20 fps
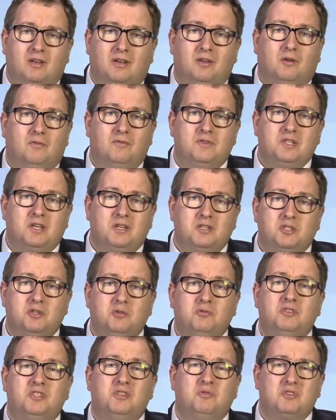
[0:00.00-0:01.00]
And obviously, as
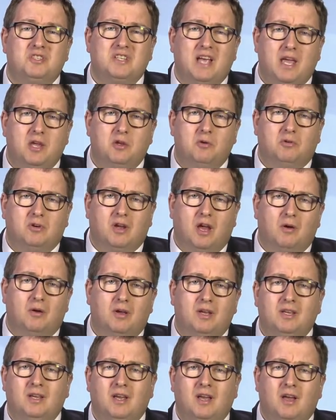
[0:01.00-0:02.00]
soon as you say you're
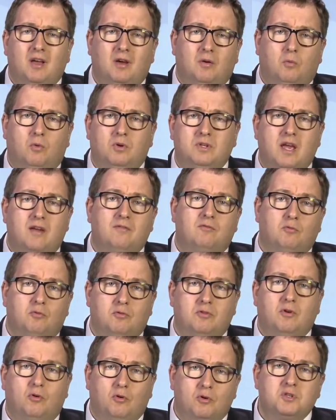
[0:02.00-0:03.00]
going, whatever
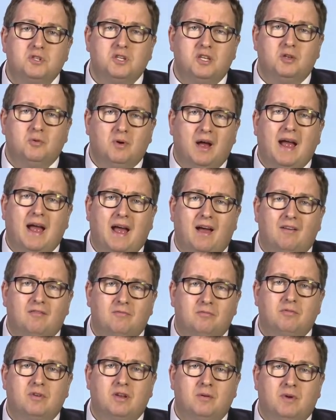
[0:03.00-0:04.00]
authority you
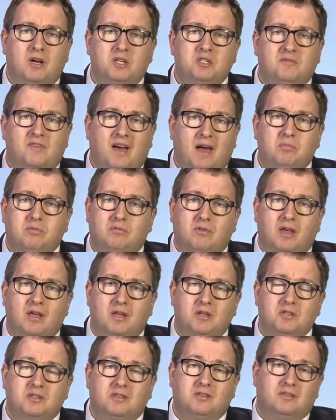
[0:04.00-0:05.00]
have pretty much
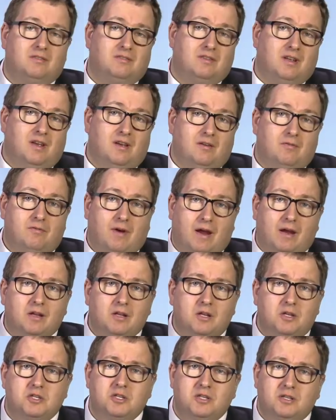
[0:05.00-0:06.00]
evaporates. And
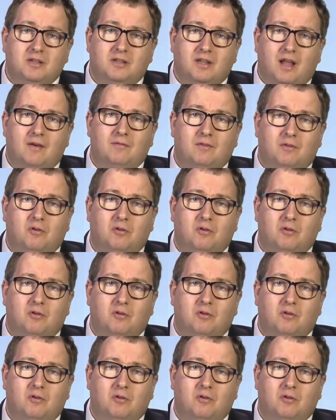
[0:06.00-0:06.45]
frankly, she didn't have a